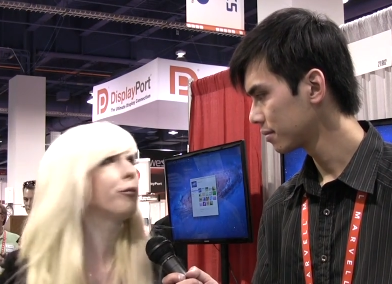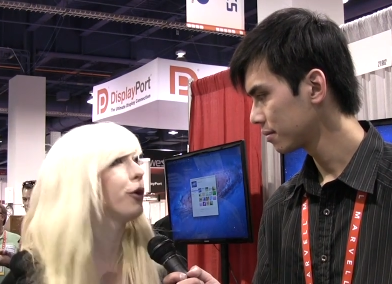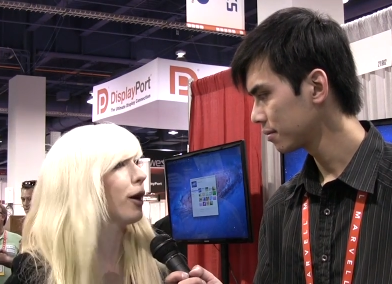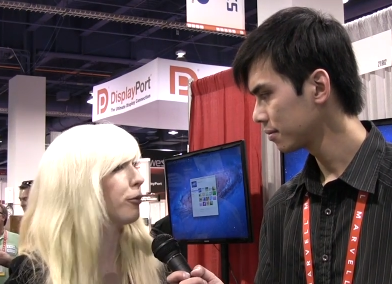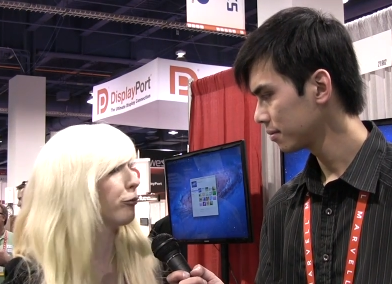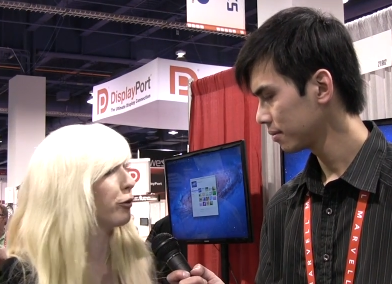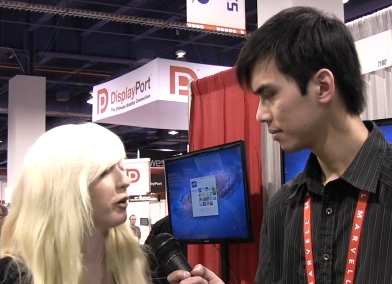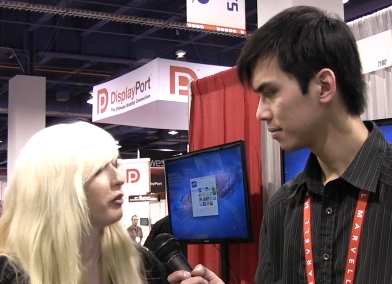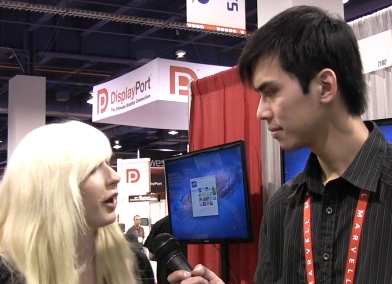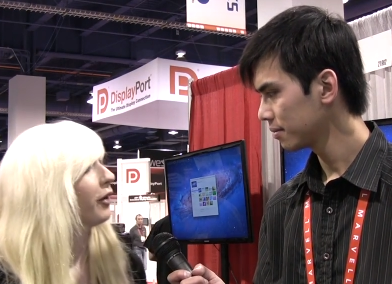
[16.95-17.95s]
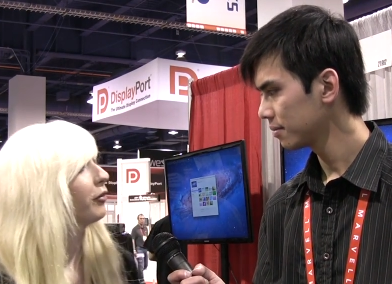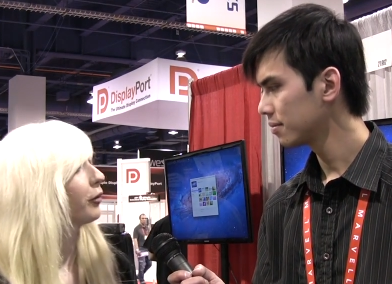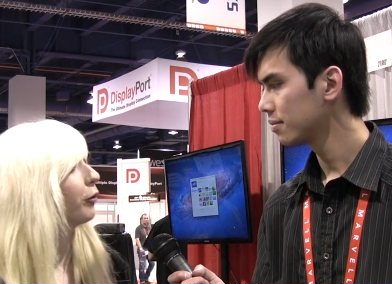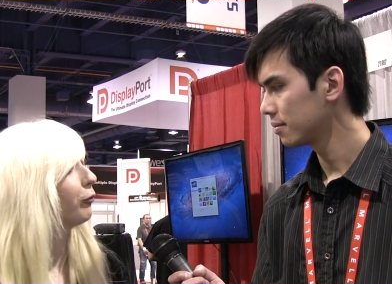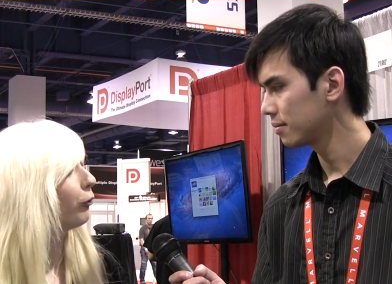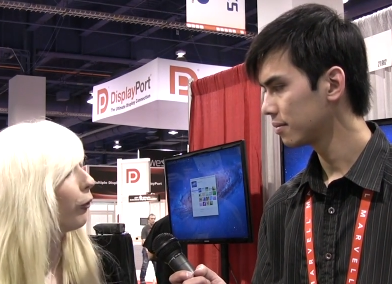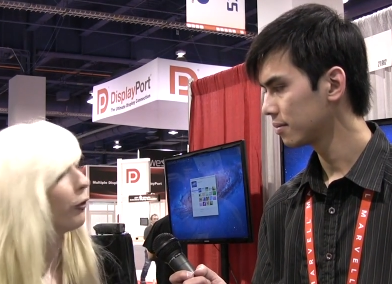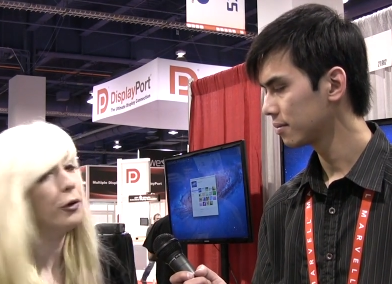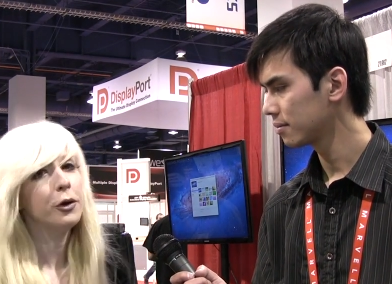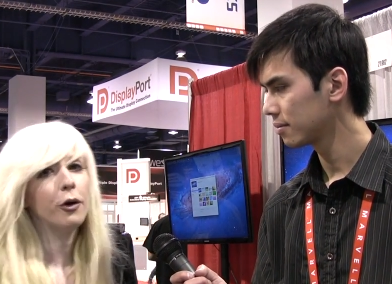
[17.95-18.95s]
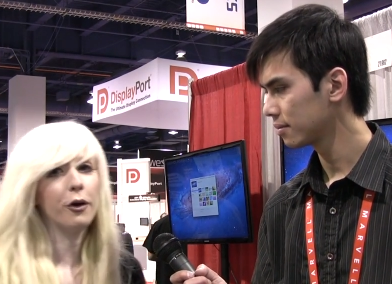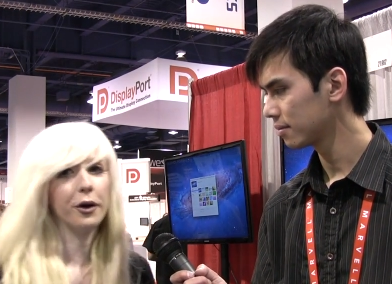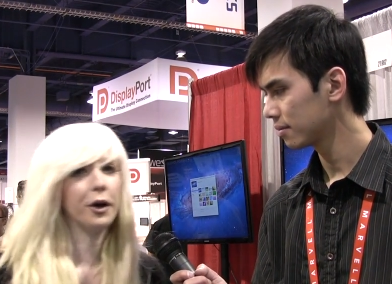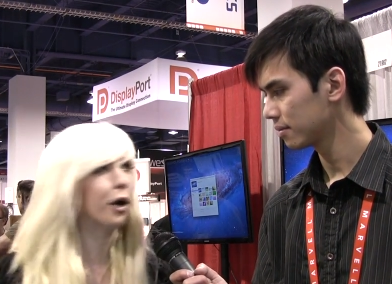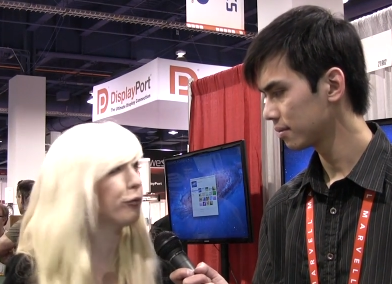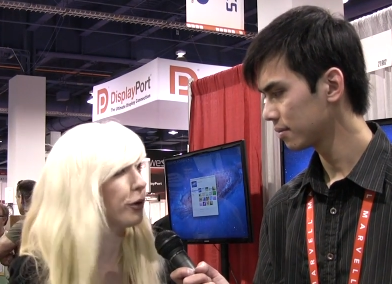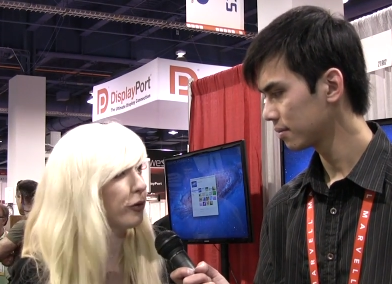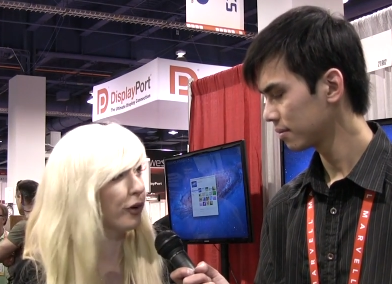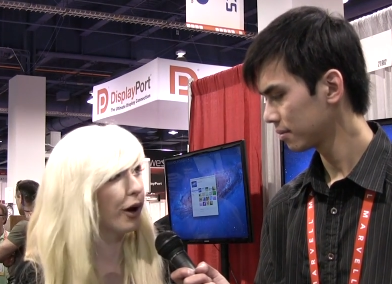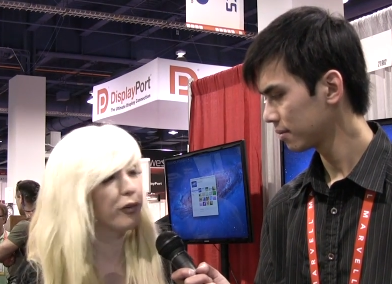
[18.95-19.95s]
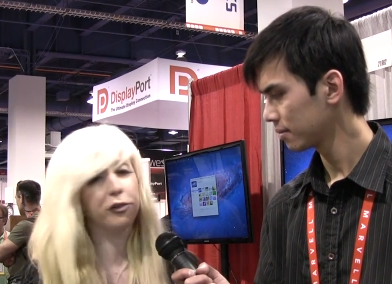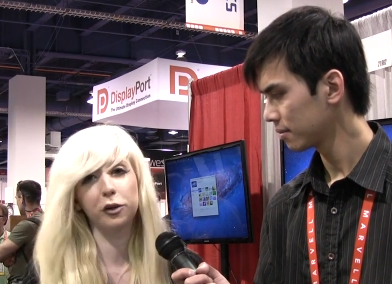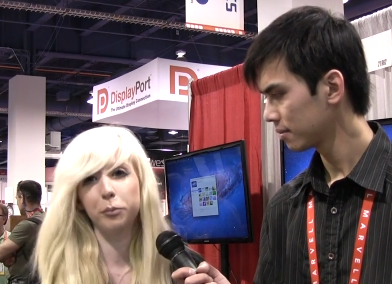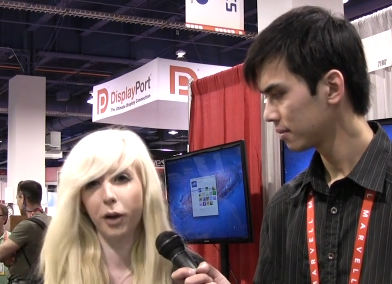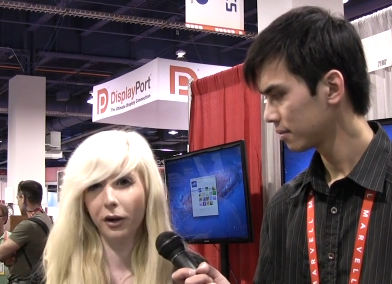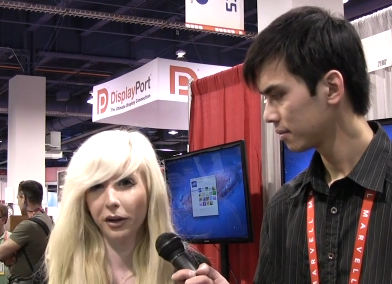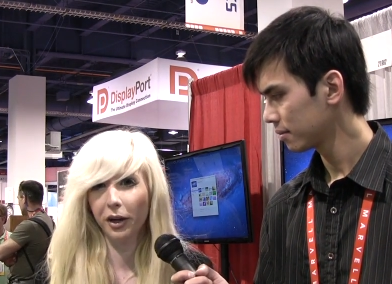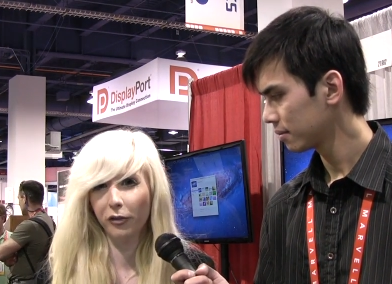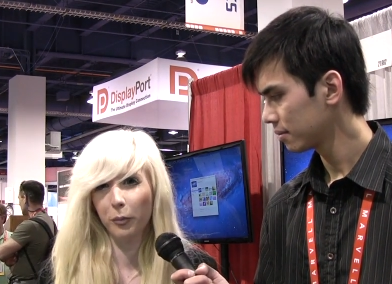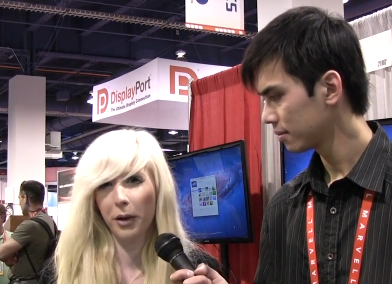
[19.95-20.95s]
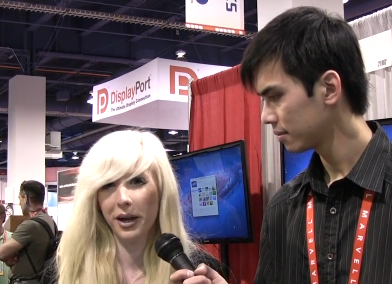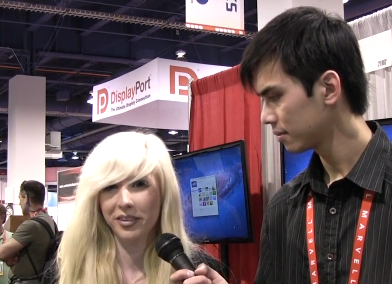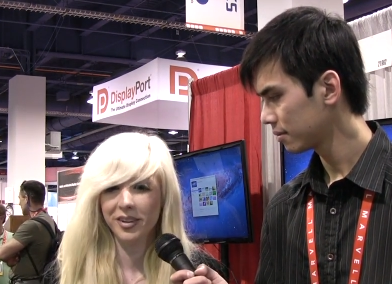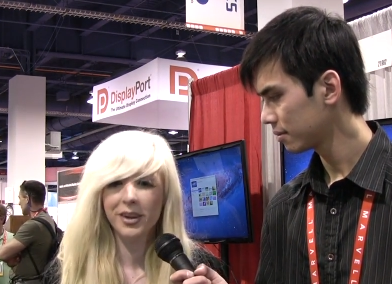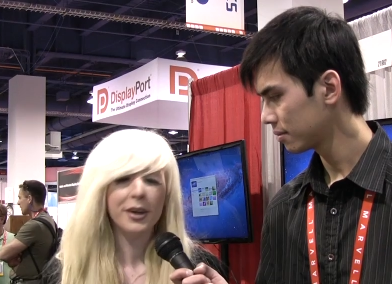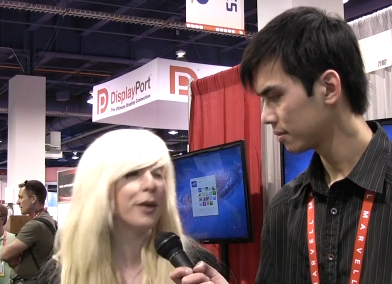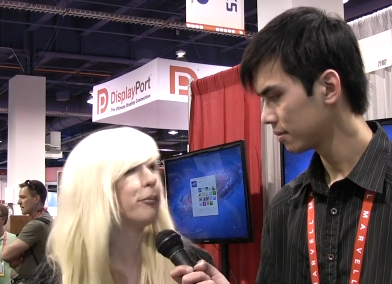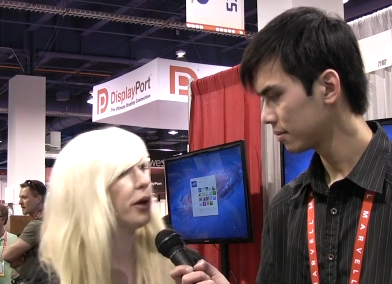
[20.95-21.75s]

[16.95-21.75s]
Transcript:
Speaker 1: If you have a three G S, a four, or an iPhone Touch, you can plug it into a base, and